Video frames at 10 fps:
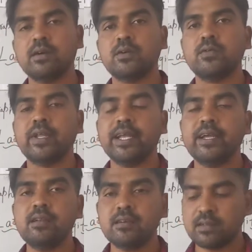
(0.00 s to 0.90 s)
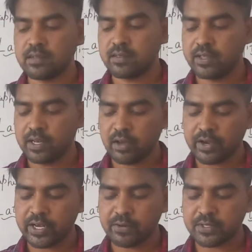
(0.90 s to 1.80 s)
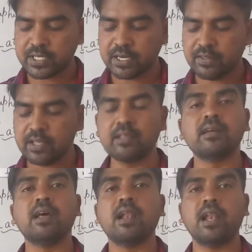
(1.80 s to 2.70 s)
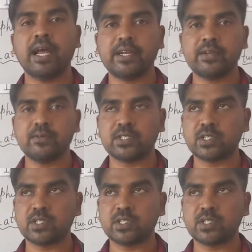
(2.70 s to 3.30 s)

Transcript: We need the longitudes and the latitudes.